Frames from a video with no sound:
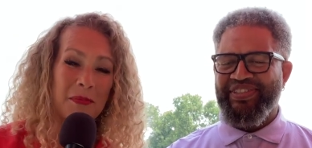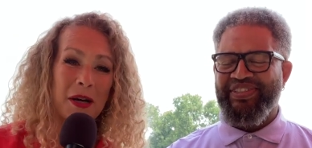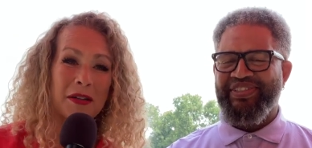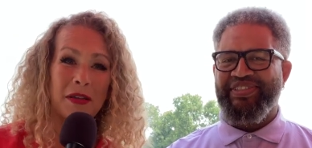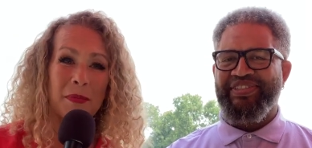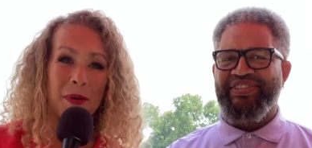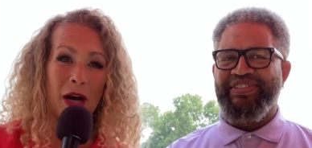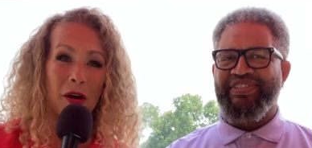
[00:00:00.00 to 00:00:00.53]

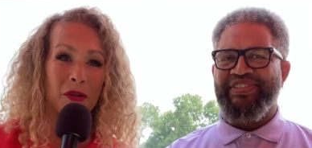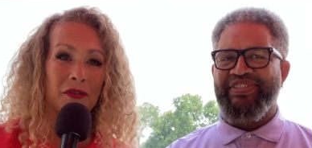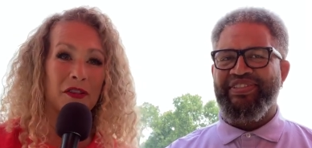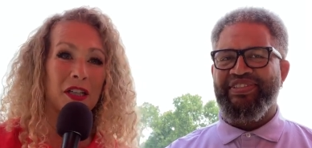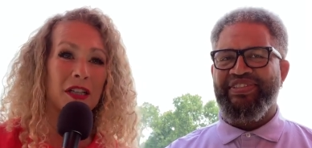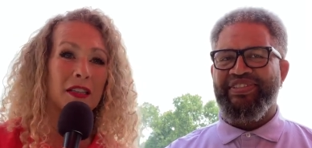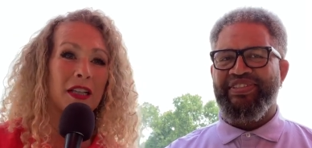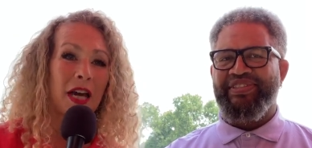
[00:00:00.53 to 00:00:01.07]
Speaker 1: about the power
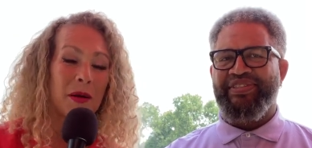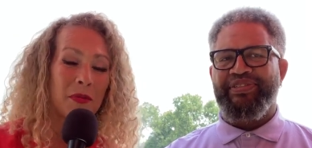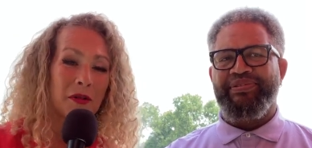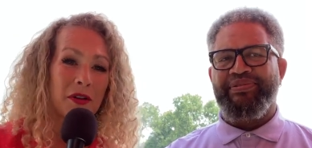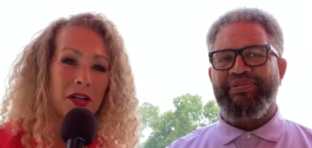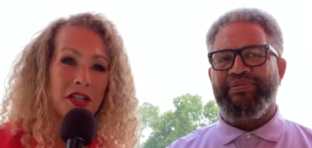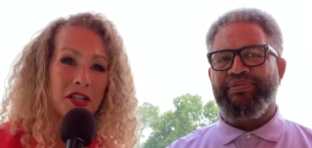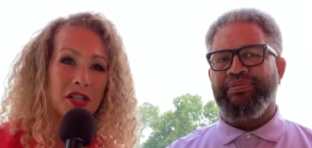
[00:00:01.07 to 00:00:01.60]
of
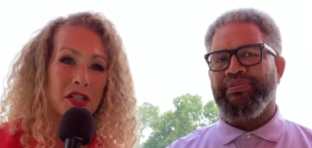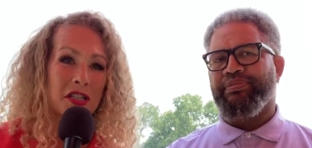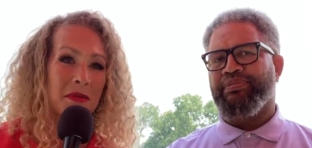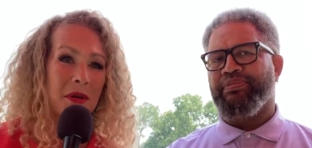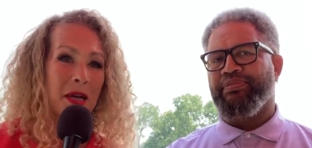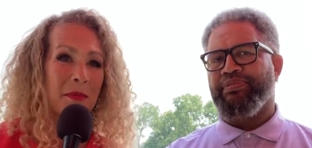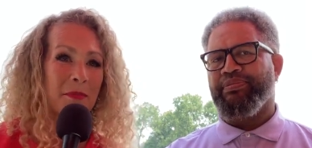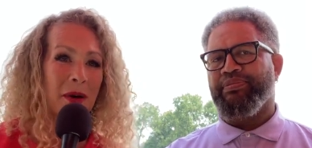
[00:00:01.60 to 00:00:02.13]
collaboration to
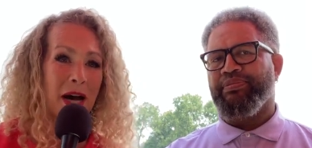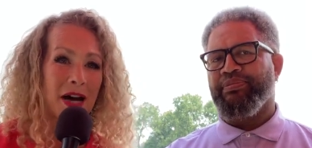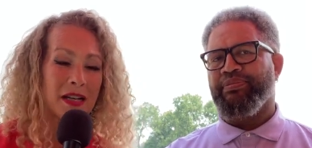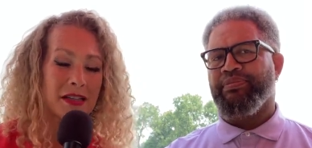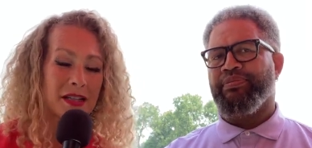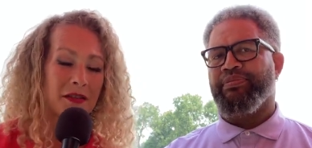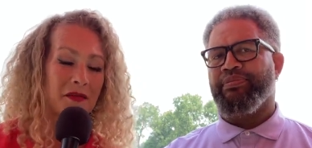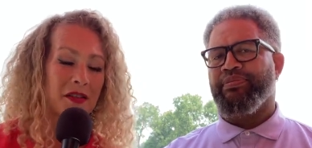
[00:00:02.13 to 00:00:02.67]
make
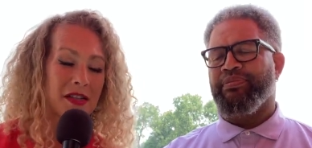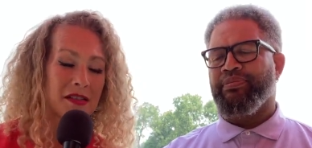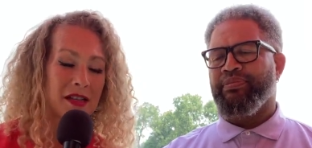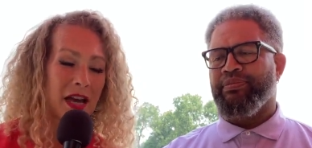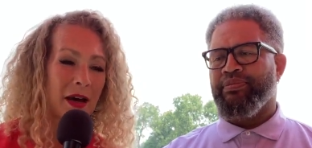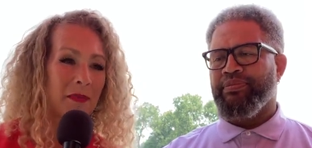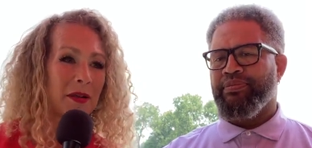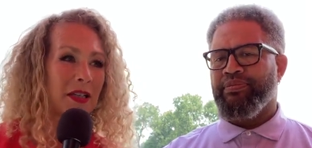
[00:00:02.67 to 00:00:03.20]
positive things
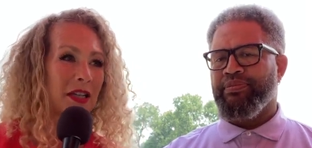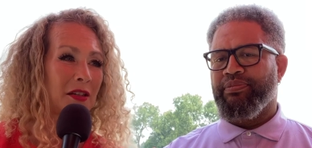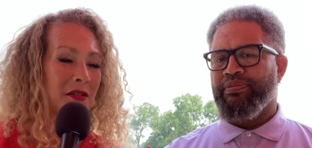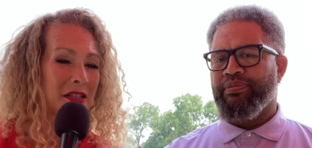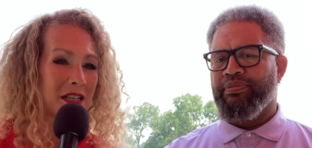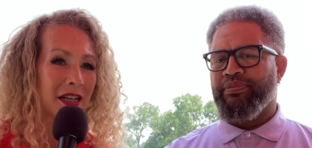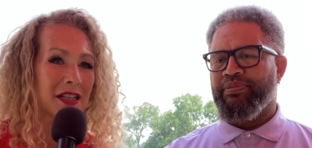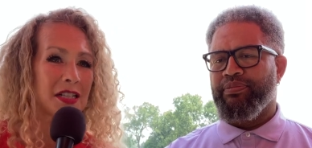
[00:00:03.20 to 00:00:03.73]
happen. Can you
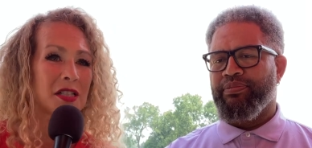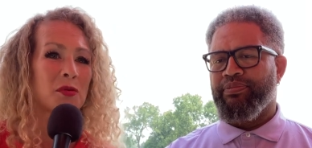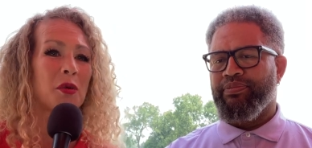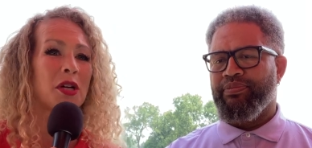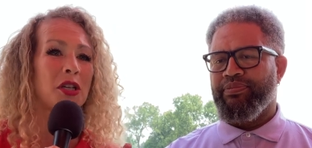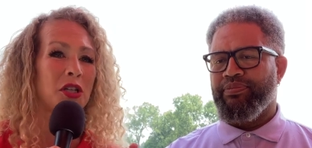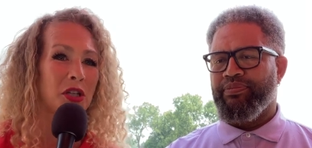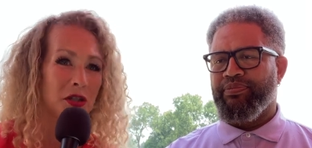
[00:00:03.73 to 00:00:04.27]
tell us
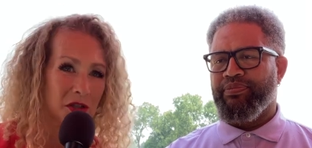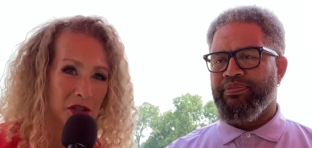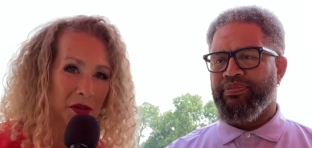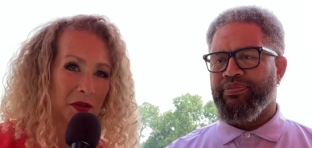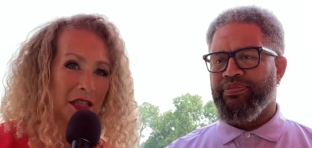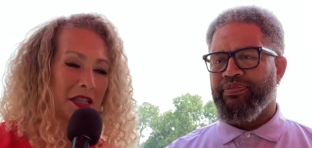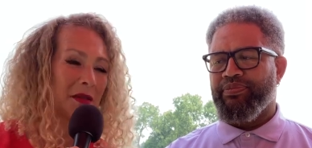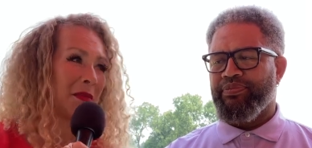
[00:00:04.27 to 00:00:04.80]
what you're
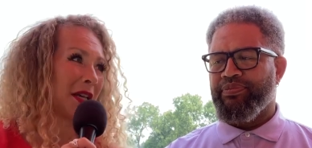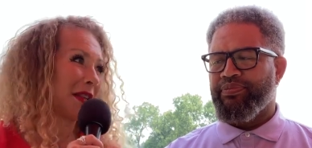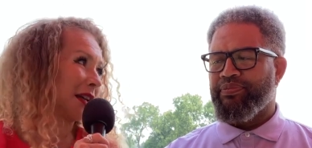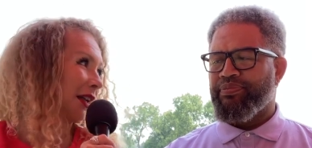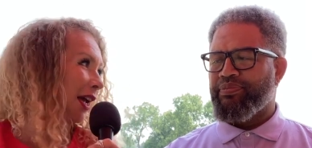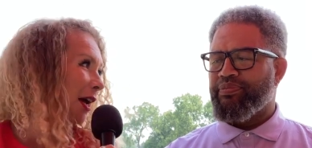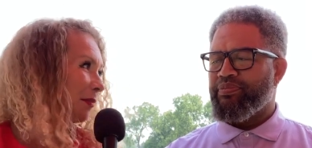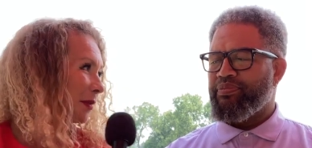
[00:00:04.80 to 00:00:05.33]
doing to make
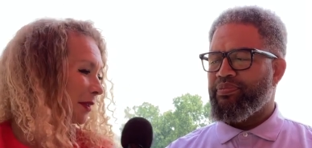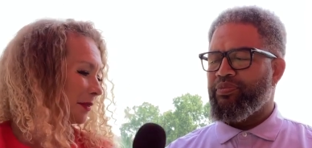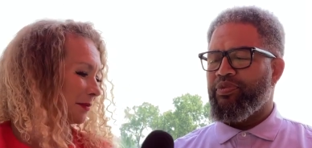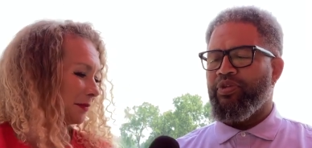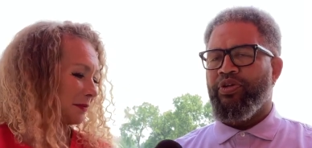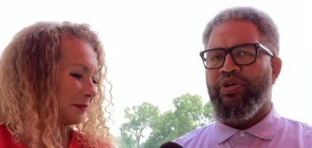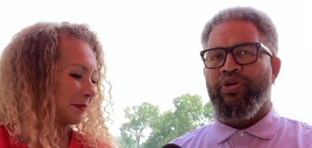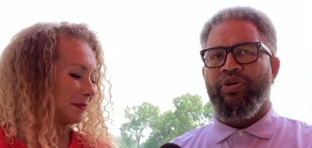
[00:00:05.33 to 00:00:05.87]
that happen?
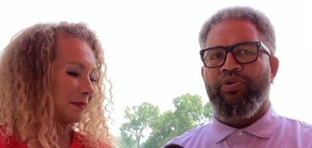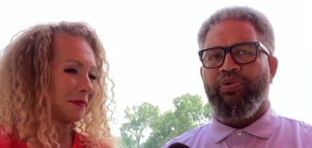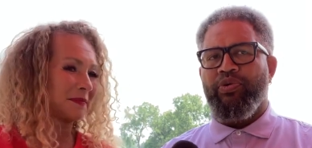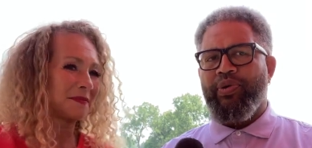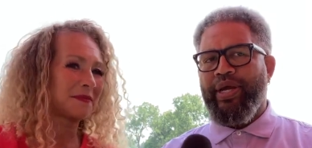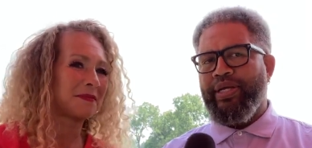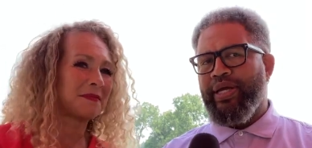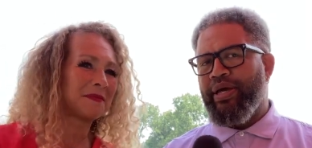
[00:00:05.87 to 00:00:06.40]

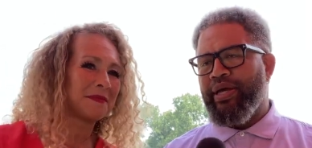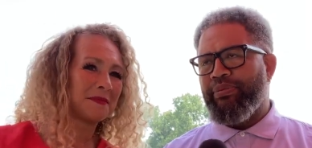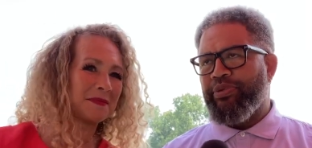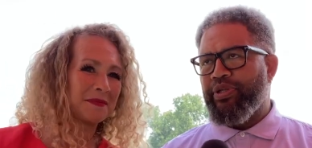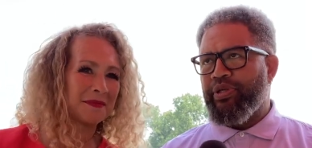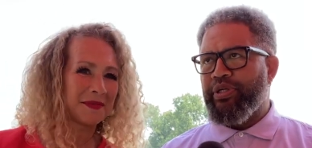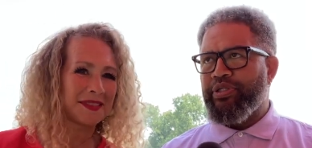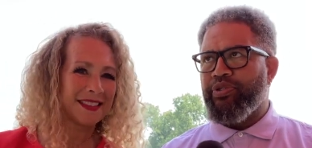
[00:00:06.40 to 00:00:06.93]
Speaker 2: Well, right now I'm
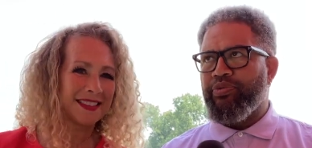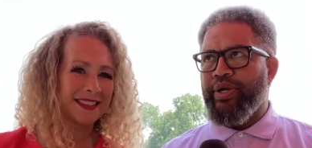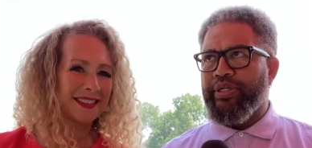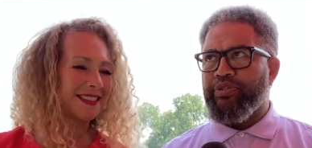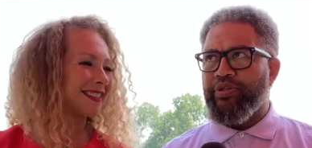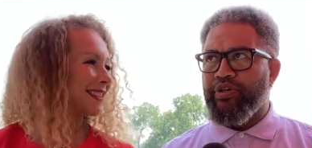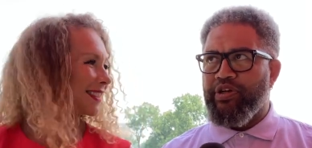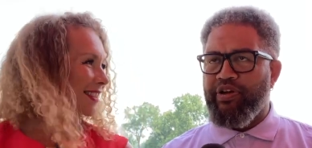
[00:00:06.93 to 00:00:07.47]
the
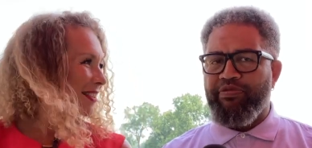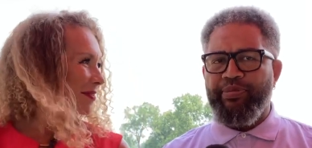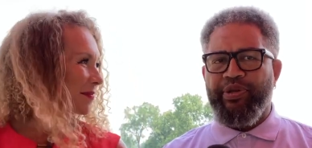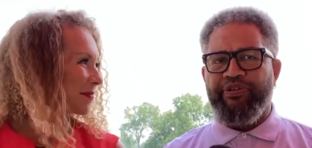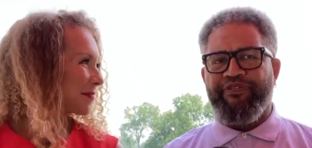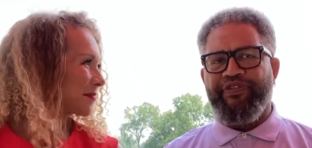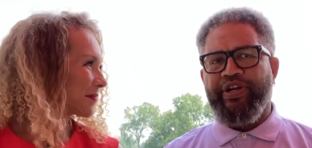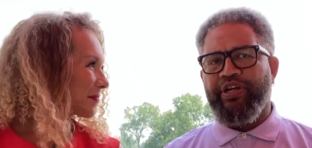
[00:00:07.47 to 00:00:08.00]
Director of
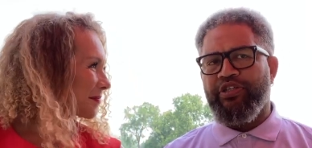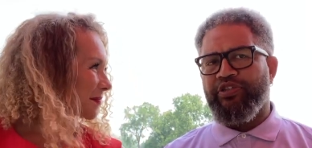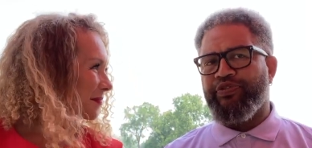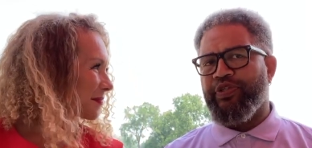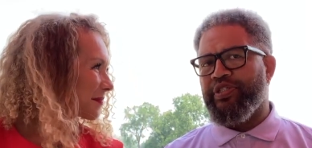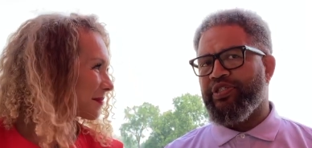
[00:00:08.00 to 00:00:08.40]
Government Affairs for the